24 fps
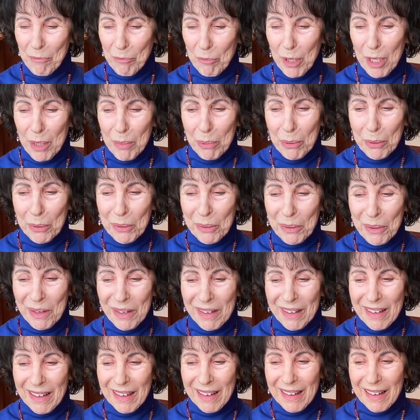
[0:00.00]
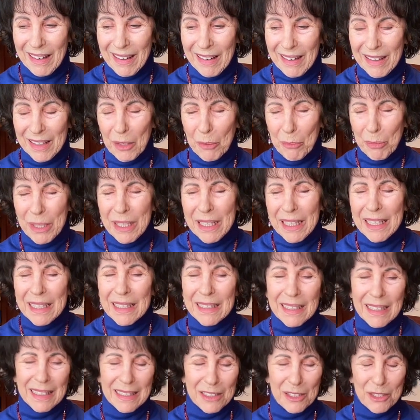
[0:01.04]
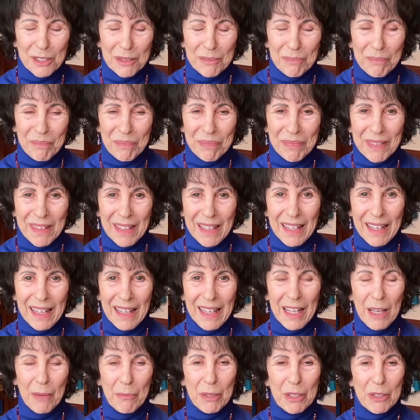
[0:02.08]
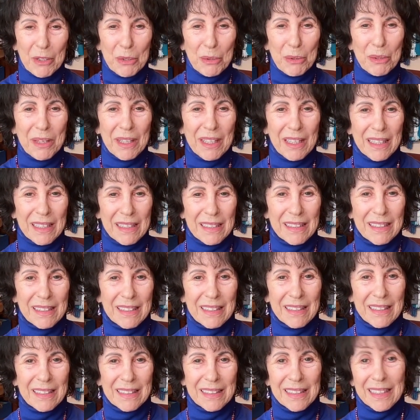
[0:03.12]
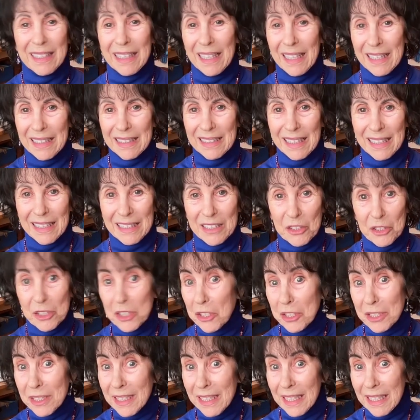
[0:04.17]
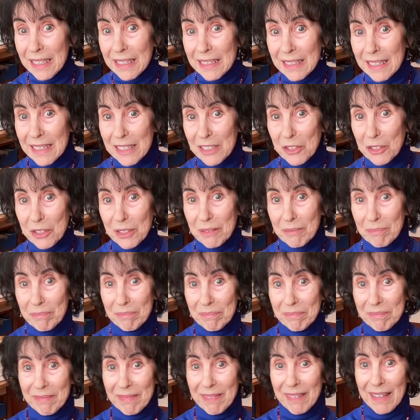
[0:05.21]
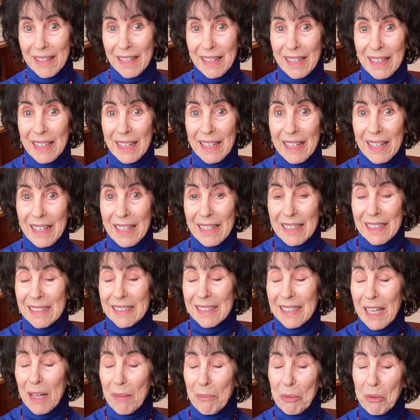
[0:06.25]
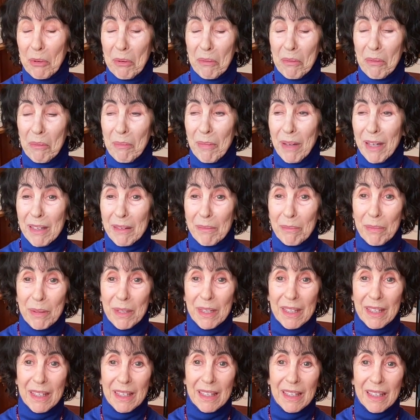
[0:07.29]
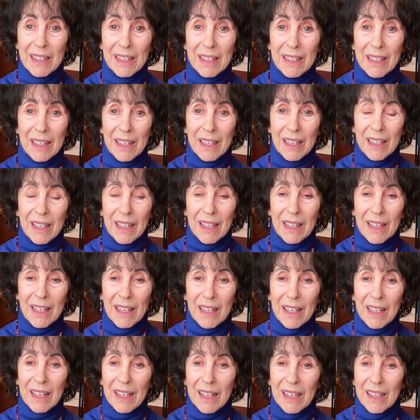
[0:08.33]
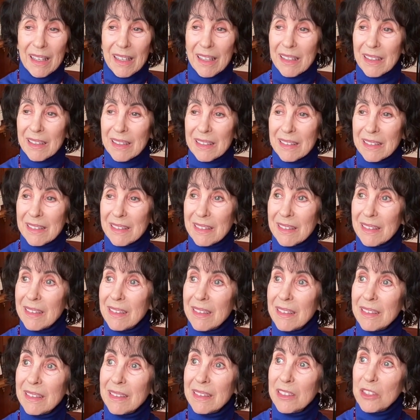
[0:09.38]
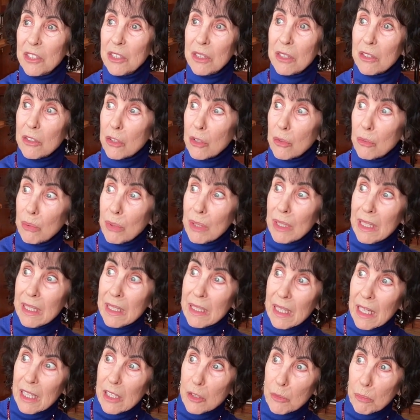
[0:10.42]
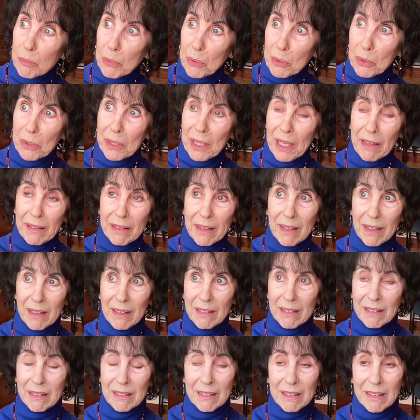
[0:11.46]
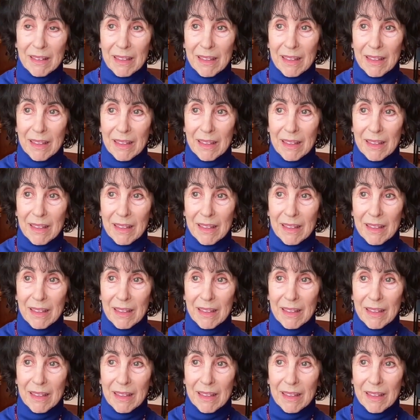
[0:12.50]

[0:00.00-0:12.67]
People, we need attention. And we do things to get attention, just to get attention. An example might be, there's a really nice bird out there.